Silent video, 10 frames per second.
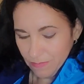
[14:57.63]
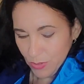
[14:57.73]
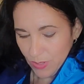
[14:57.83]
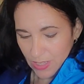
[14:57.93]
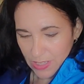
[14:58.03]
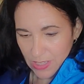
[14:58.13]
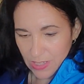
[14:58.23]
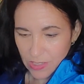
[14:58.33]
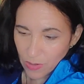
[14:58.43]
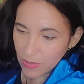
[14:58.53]
doing this.
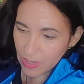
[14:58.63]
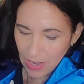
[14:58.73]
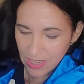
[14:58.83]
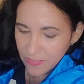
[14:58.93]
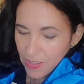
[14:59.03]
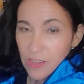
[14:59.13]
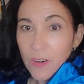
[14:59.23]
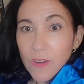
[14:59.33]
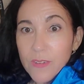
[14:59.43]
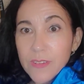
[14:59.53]
So it has
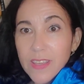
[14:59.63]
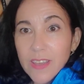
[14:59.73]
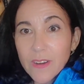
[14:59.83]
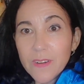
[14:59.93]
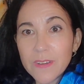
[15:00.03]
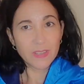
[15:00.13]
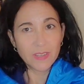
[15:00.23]
Velcro here.